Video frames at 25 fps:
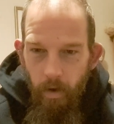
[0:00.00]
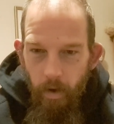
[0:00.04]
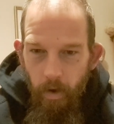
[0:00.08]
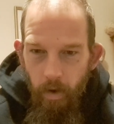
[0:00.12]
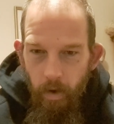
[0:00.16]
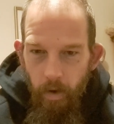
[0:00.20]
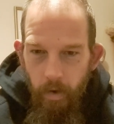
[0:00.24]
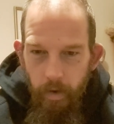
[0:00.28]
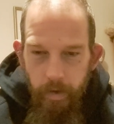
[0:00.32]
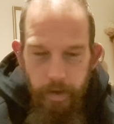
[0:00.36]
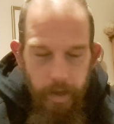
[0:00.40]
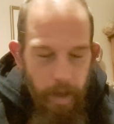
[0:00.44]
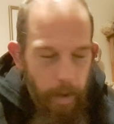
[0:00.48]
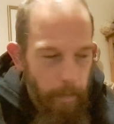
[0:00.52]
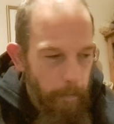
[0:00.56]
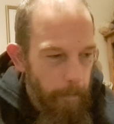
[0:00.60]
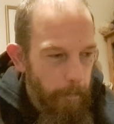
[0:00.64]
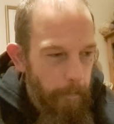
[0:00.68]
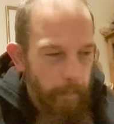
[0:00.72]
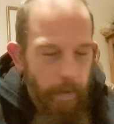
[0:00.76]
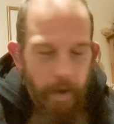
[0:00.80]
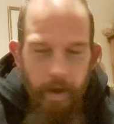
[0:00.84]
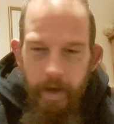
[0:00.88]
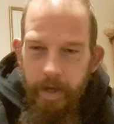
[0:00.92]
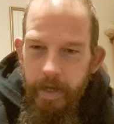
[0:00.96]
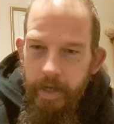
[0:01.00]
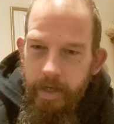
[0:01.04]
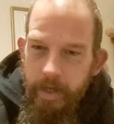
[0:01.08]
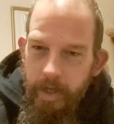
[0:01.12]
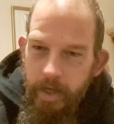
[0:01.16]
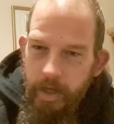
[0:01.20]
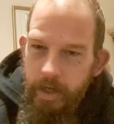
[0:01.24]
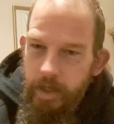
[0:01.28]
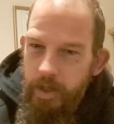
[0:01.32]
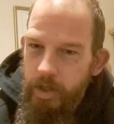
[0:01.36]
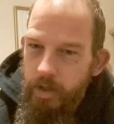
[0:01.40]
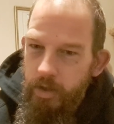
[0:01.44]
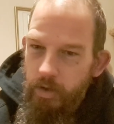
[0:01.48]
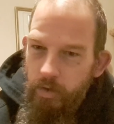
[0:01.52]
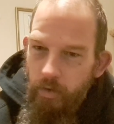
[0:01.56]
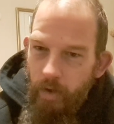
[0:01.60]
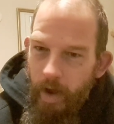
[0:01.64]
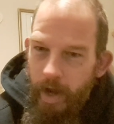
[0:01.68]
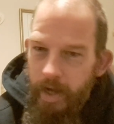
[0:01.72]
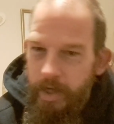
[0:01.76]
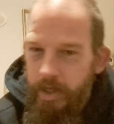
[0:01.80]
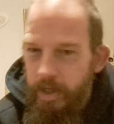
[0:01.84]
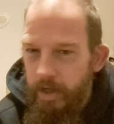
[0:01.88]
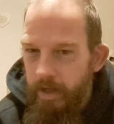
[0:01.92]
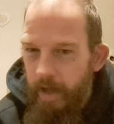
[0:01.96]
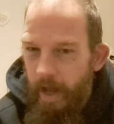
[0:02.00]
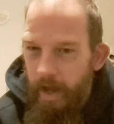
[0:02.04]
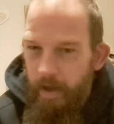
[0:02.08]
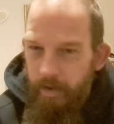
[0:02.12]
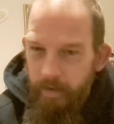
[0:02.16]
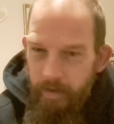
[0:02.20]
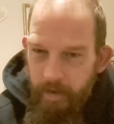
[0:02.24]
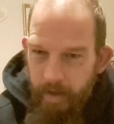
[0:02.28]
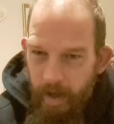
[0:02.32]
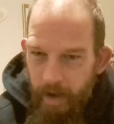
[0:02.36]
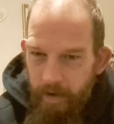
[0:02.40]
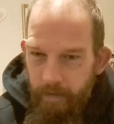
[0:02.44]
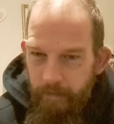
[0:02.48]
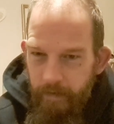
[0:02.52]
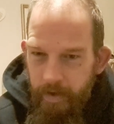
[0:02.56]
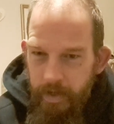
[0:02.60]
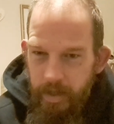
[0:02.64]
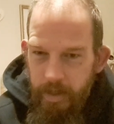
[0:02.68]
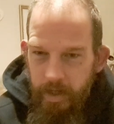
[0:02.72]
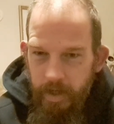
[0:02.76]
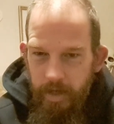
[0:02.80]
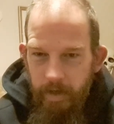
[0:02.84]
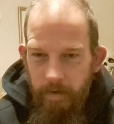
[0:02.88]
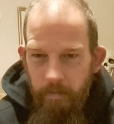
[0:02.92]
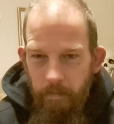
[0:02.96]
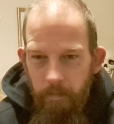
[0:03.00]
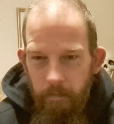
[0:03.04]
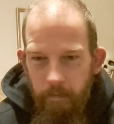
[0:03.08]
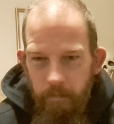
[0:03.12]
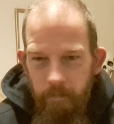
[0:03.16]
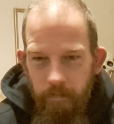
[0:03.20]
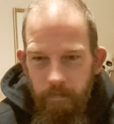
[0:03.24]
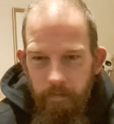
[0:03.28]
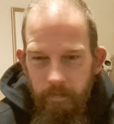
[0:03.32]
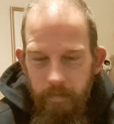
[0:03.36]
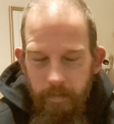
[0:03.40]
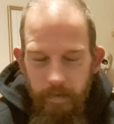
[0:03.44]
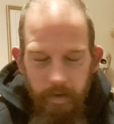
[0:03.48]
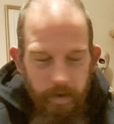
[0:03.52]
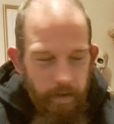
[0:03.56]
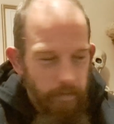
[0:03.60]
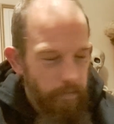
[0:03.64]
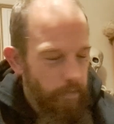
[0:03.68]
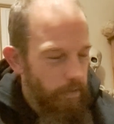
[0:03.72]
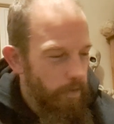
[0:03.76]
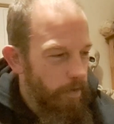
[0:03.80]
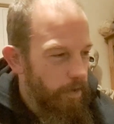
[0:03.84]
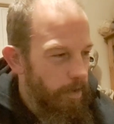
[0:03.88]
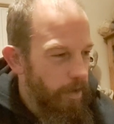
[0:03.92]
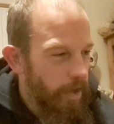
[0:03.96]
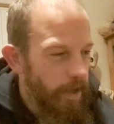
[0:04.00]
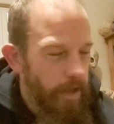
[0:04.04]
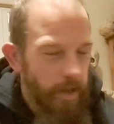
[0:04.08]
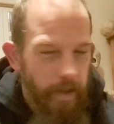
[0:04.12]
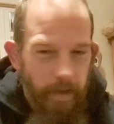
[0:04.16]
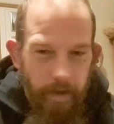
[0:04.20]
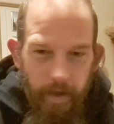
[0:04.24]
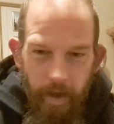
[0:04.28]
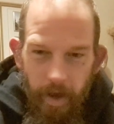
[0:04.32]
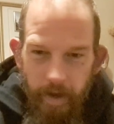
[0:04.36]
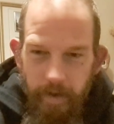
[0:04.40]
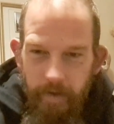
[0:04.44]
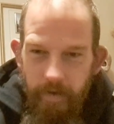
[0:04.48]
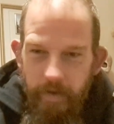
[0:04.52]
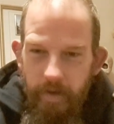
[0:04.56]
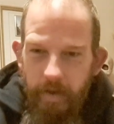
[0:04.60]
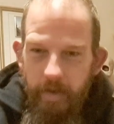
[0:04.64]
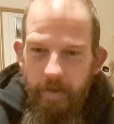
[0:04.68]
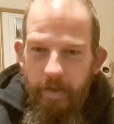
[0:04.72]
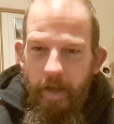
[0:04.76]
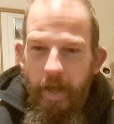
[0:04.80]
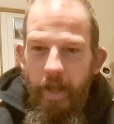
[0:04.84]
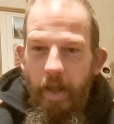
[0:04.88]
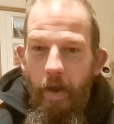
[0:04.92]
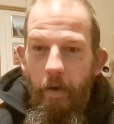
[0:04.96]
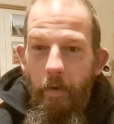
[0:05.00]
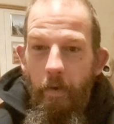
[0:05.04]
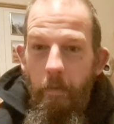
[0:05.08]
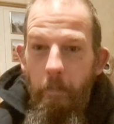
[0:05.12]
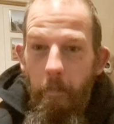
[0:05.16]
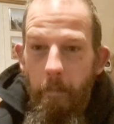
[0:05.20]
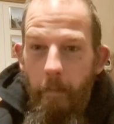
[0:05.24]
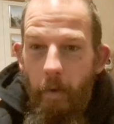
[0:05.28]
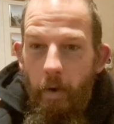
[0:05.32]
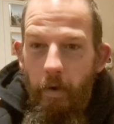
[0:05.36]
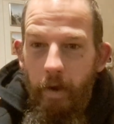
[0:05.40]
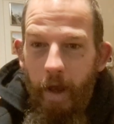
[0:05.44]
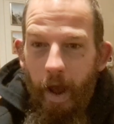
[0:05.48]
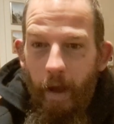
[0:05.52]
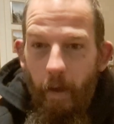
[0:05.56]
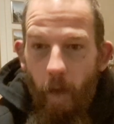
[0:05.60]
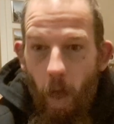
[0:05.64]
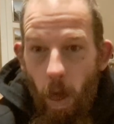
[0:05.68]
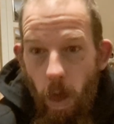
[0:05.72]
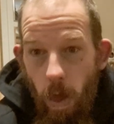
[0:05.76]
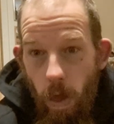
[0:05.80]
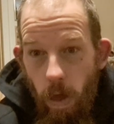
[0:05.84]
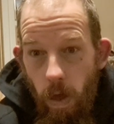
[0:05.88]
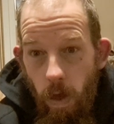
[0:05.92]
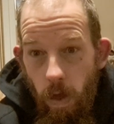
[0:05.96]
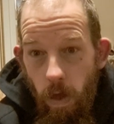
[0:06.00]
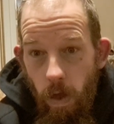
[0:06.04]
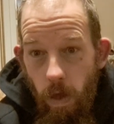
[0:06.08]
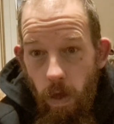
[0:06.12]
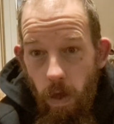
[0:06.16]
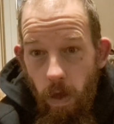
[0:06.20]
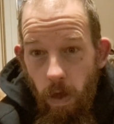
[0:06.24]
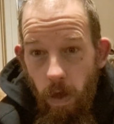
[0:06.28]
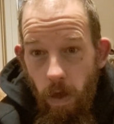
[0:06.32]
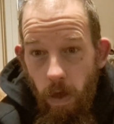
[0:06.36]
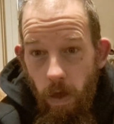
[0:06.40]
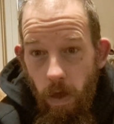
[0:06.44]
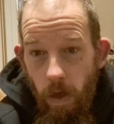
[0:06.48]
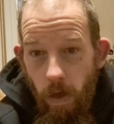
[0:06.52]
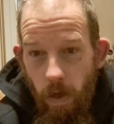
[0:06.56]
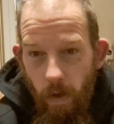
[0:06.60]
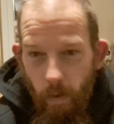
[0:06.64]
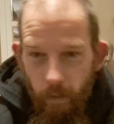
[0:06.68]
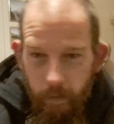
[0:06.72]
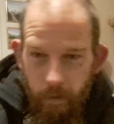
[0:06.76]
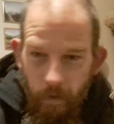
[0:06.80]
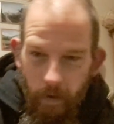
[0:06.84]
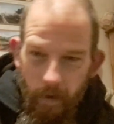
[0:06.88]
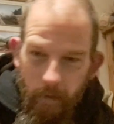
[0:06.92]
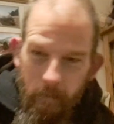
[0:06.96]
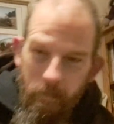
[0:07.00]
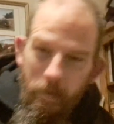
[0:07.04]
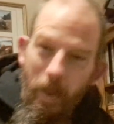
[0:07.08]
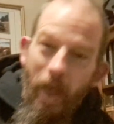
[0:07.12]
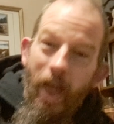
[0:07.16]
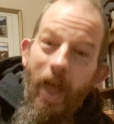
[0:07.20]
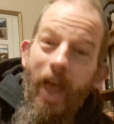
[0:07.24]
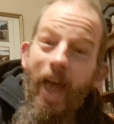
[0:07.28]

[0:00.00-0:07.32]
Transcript: all the mindless trash you get on television. Can kind uh, you just sit there and mong out.